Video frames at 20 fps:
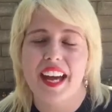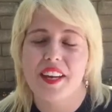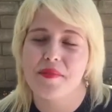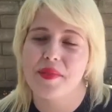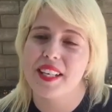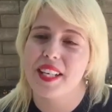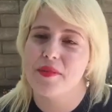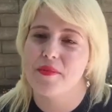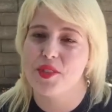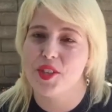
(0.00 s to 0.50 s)
Hi,
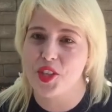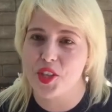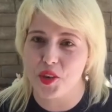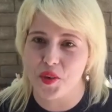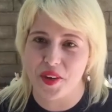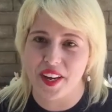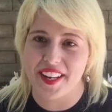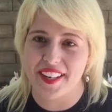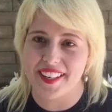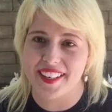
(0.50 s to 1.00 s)
my name is
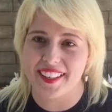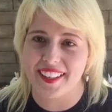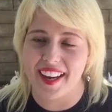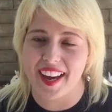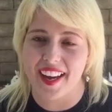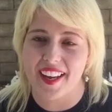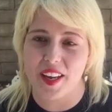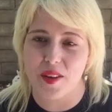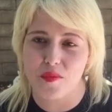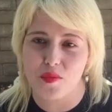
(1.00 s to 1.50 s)
Joanna.
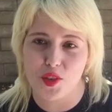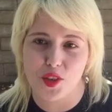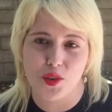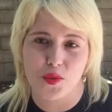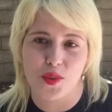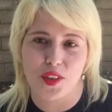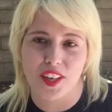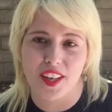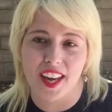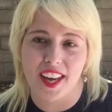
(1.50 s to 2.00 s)
I am
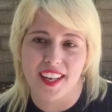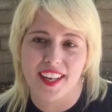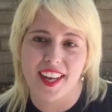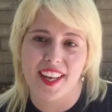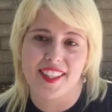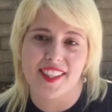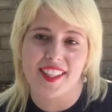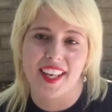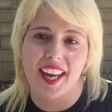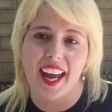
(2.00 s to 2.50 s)
doing, I
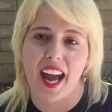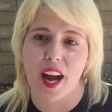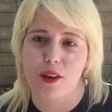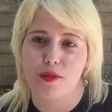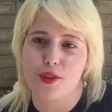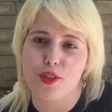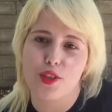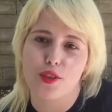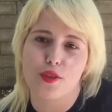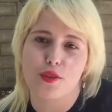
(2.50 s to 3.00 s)
guess, a
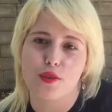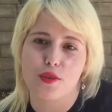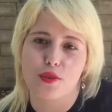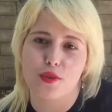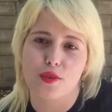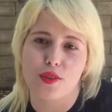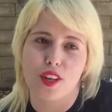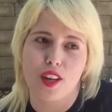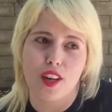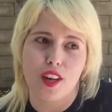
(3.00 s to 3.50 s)

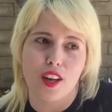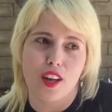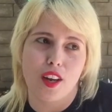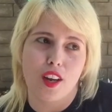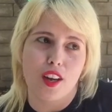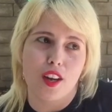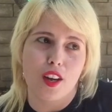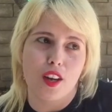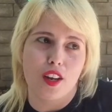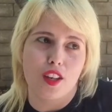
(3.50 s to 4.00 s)
how-to
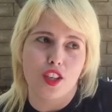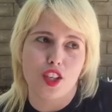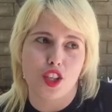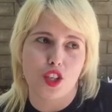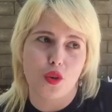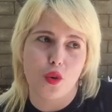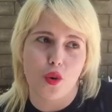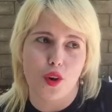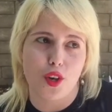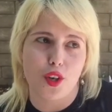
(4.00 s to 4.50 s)

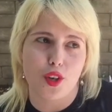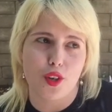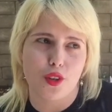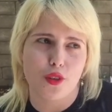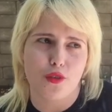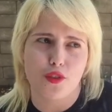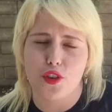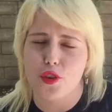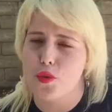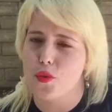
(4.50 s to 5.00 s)
tutorial
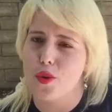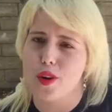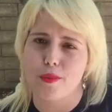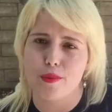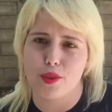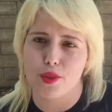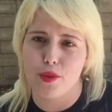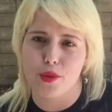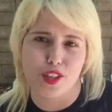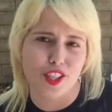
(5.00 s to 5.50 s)
for
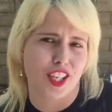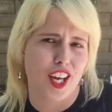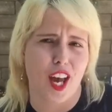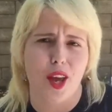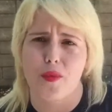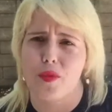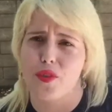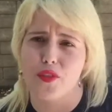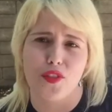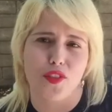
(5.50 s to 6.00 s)
Warped Tour
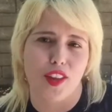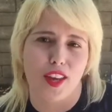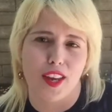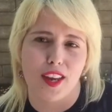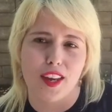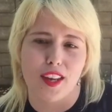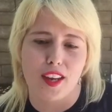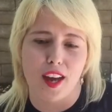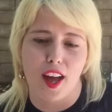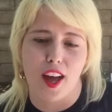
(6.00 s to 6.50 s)
type of
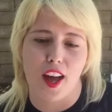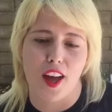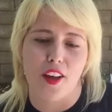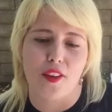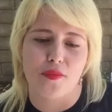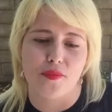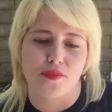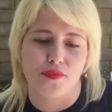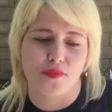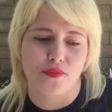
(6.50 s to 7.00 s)
thing.
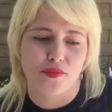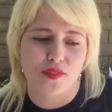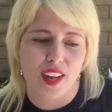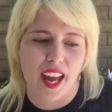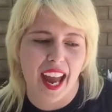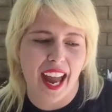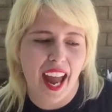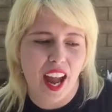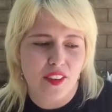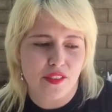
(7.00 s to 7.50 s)
I
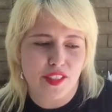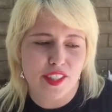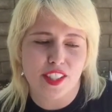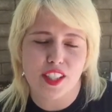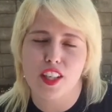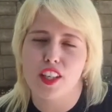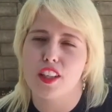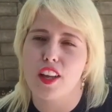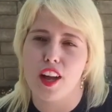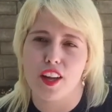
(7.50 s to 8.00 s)
have
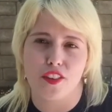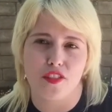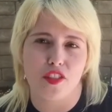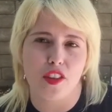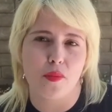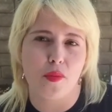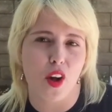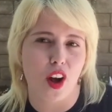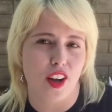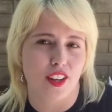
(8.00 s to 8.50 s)
seen a lot of
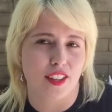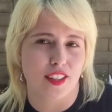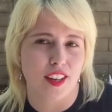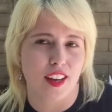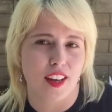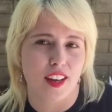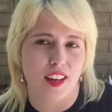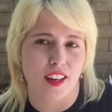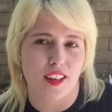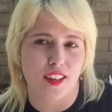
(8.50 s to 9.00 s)
them
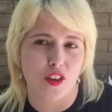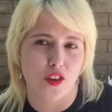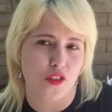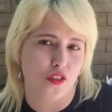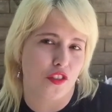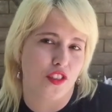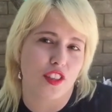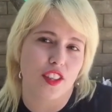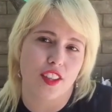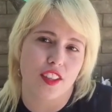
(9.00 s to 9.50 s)
online
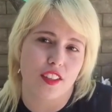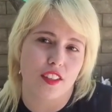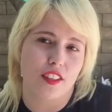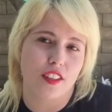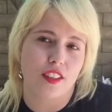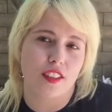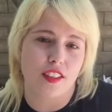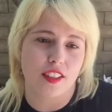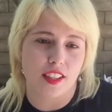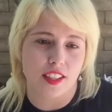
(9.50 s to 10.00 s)
over the
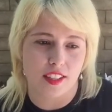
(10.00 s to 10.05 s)
years.